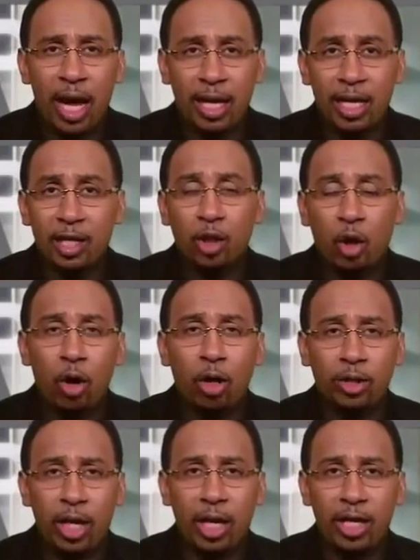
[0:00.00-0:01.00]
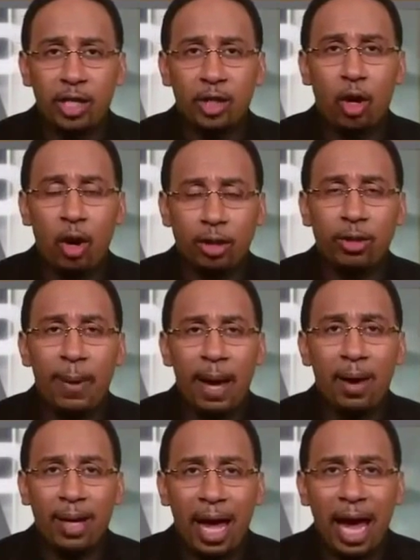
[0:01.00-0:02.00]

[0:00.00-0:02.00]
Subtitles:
And he talked about